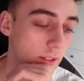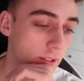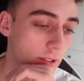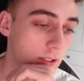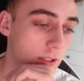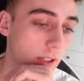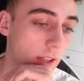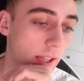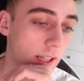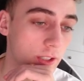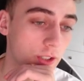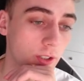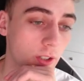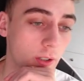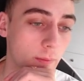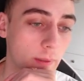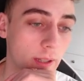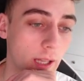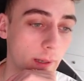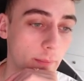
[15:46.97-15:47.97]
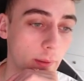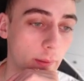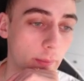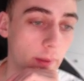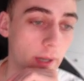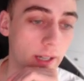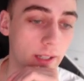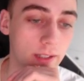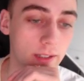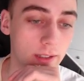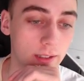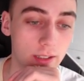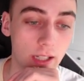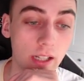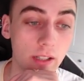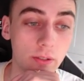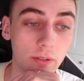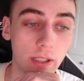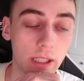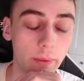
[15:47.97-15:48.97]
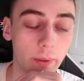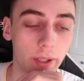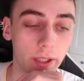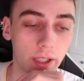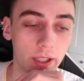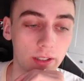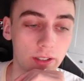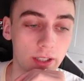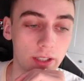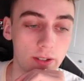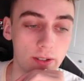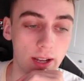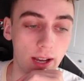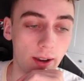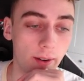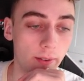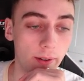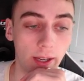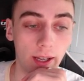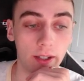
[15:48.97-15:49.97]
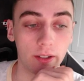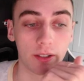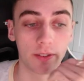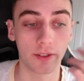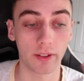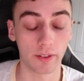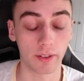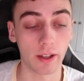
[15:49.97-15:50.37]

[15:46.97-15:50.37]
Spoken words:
So that showed me that price didn't really want to continue down, and